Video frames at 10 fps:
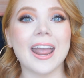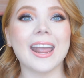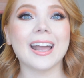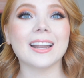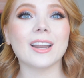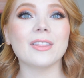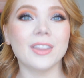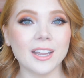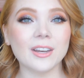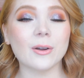and
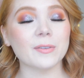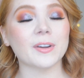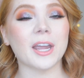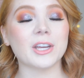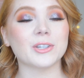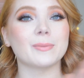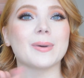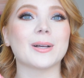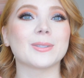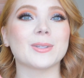the notification
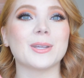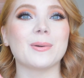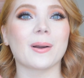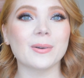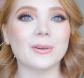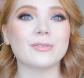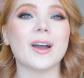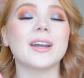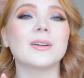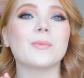bell so that you are
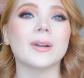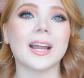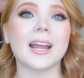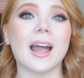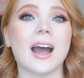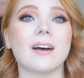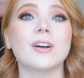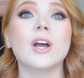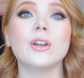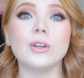notified when I
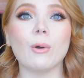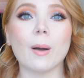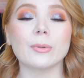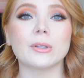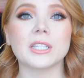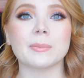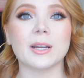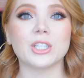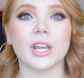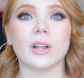have new uploads to
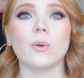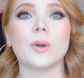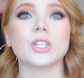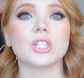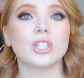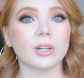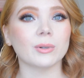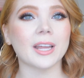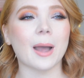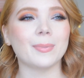my channel, which
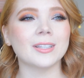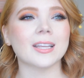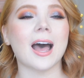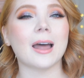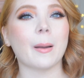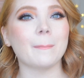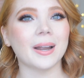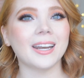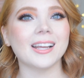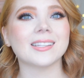generally happens on
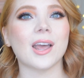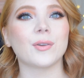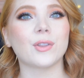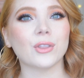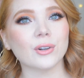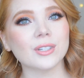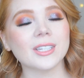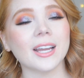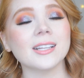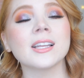Mondays and
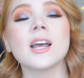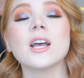Thursdays.